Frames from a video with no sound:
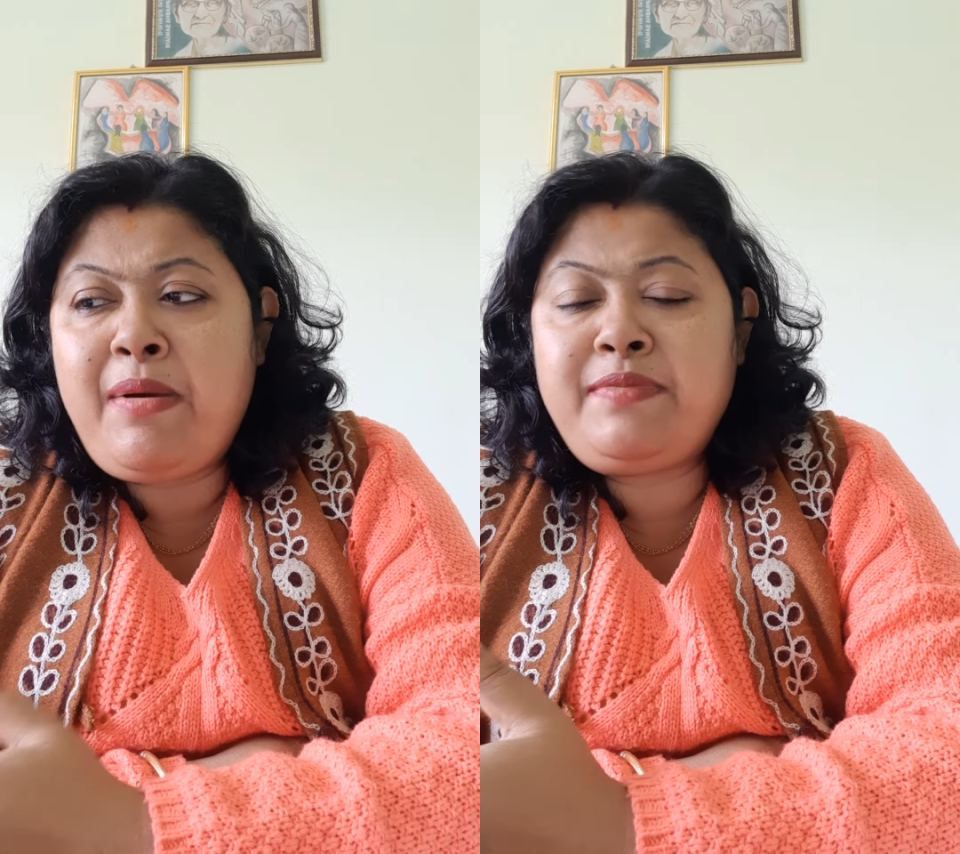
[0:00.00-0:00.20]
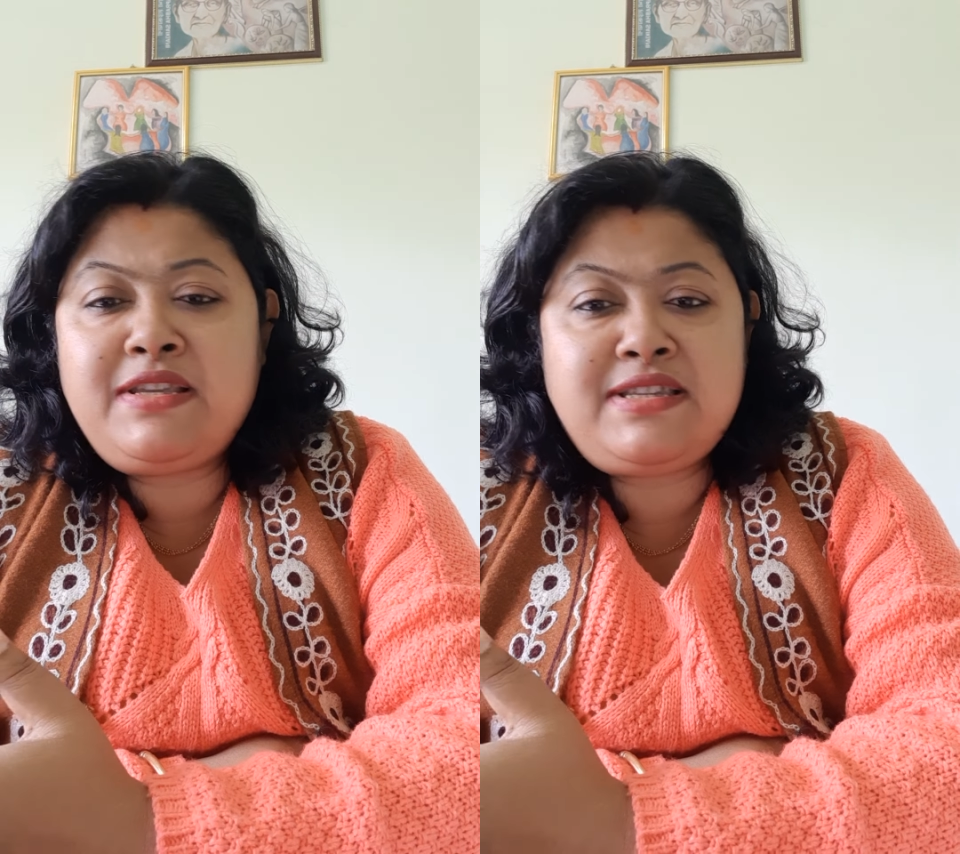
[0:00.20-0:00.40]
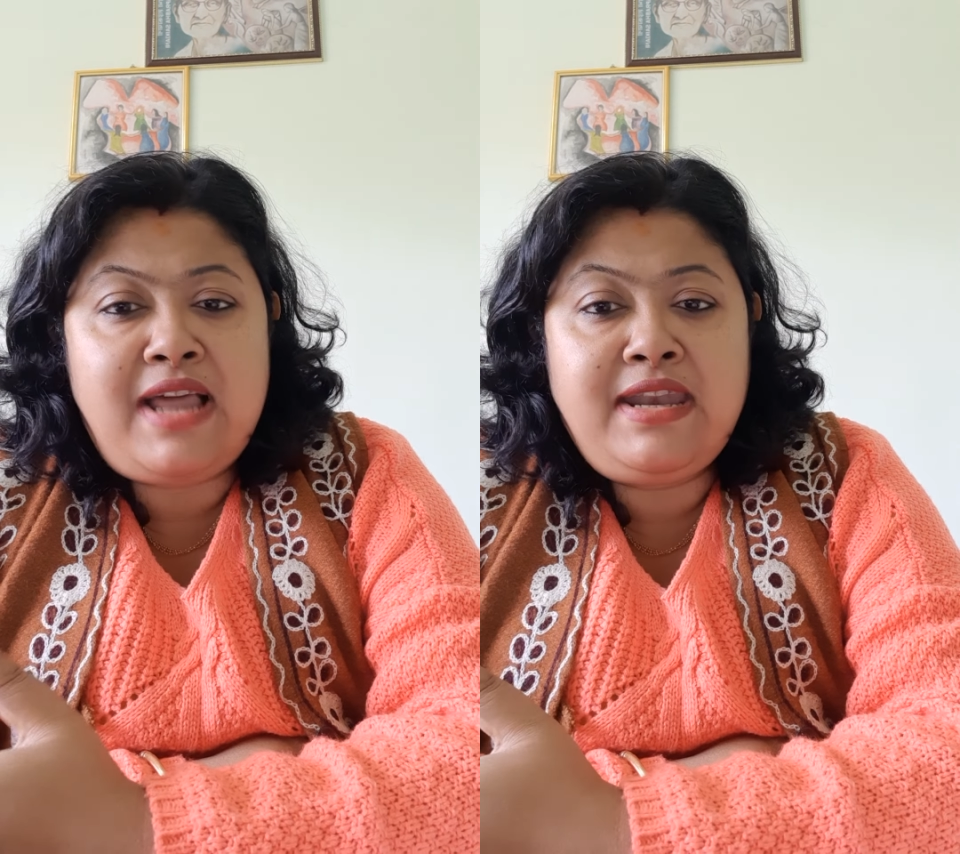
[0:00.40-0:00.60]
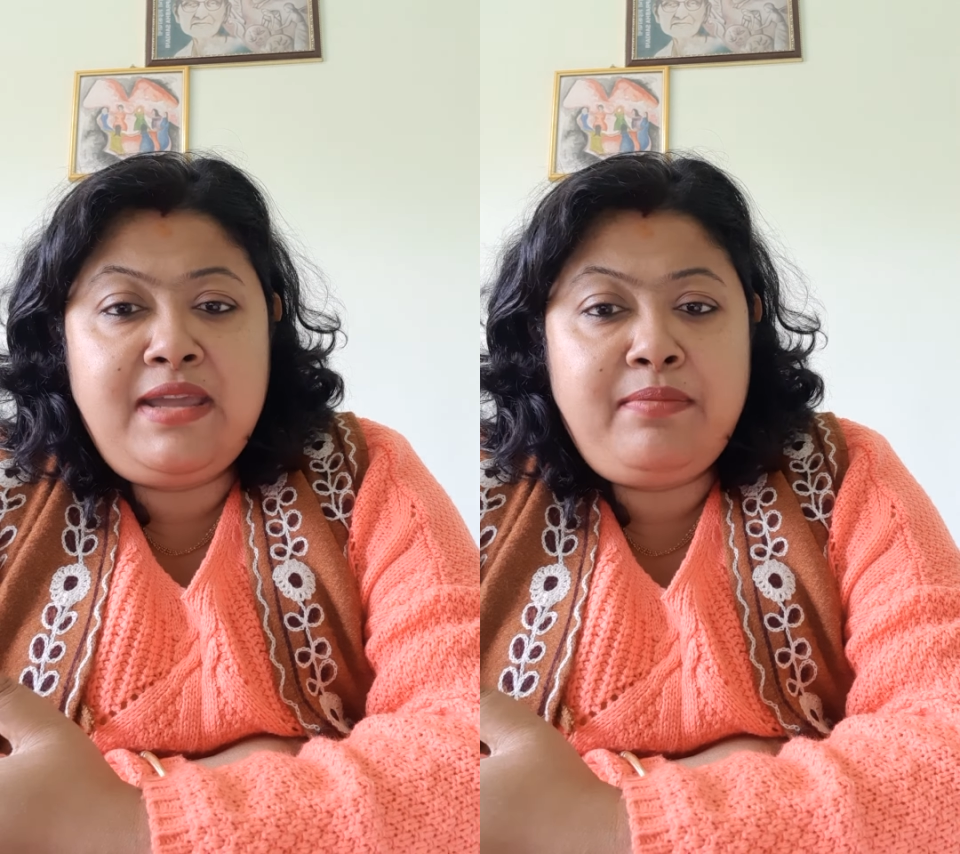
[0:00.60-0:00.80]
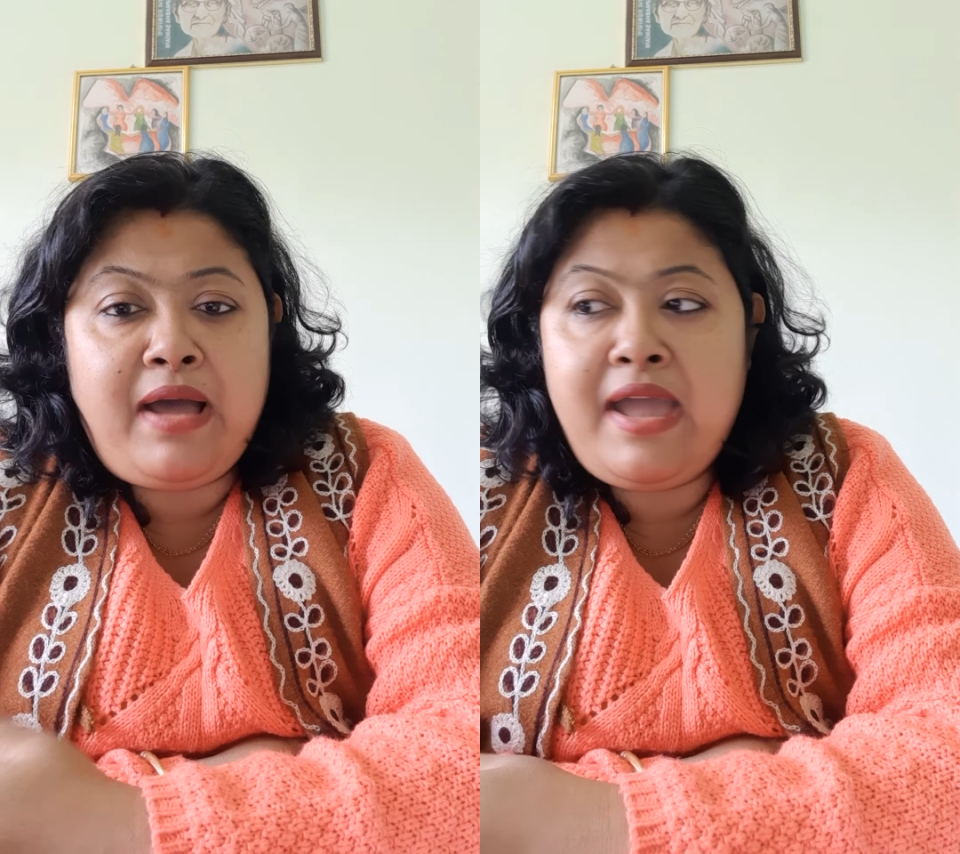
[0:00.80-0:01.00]
of the
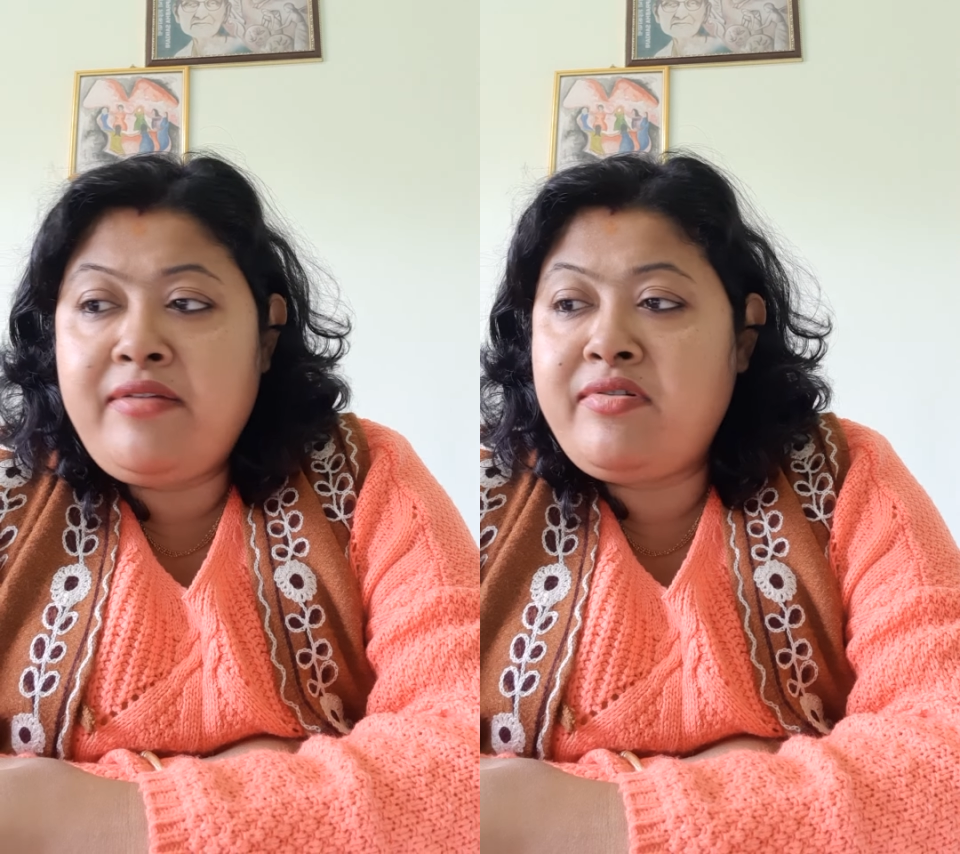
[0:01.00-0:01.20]
study by